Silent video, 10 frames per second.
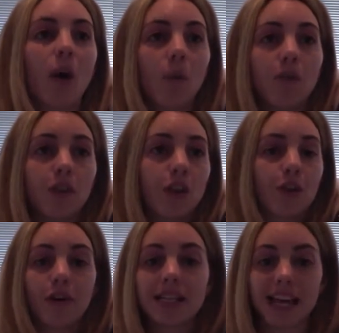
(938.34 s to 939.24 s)
for the
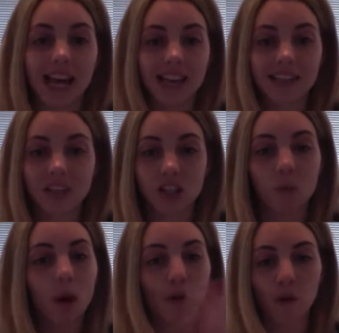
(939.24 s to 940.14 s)
3 days, because it
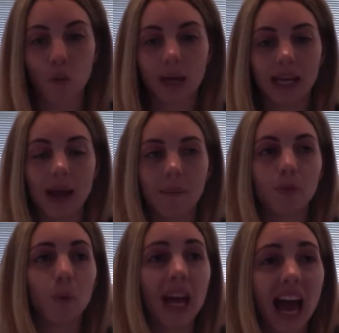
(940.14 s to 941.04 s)
went over a
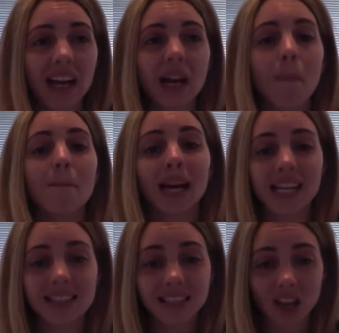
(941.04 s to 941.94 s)
weekend, we had an
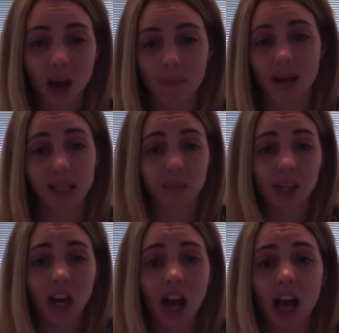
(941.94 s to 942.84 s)
amazing time, my husband
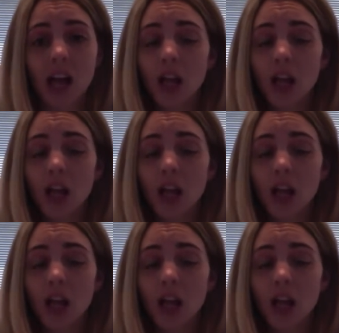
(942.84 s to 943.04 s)
and I.